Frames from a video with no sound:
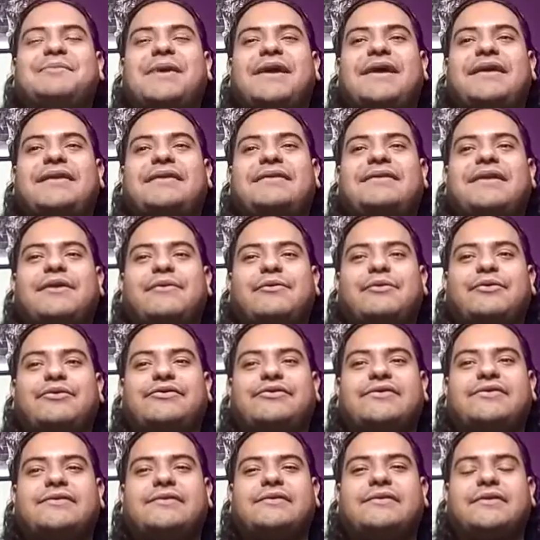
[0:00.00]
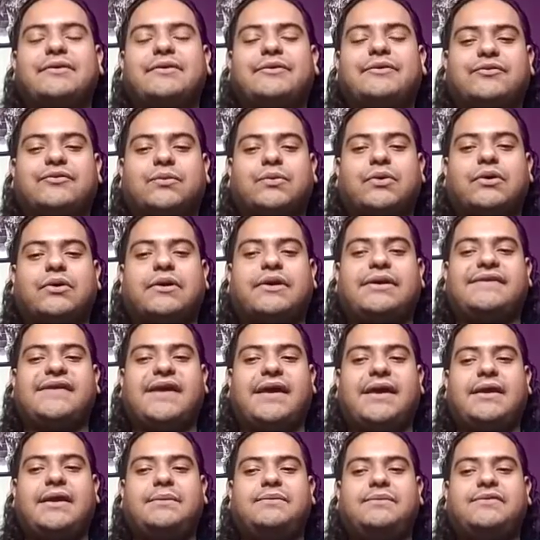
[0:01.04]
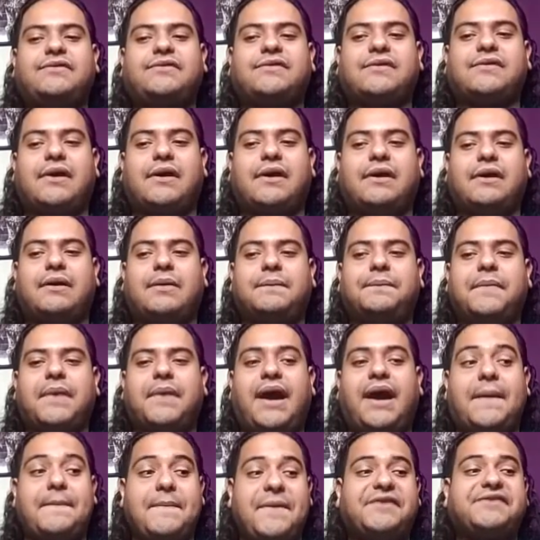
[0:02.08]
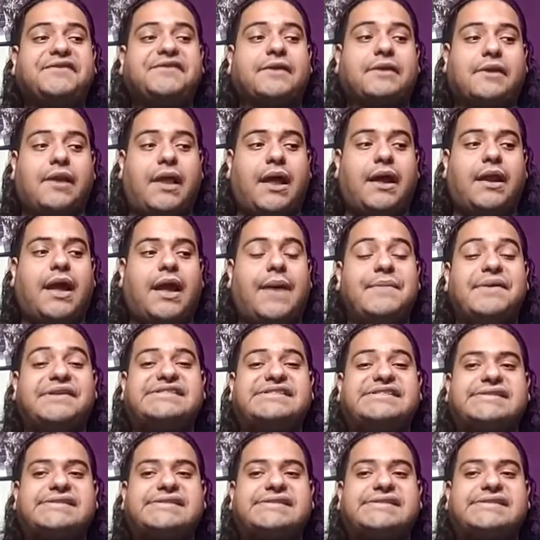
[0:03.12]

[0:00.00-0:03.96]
man. It was real good times. I miss it a lot. I miss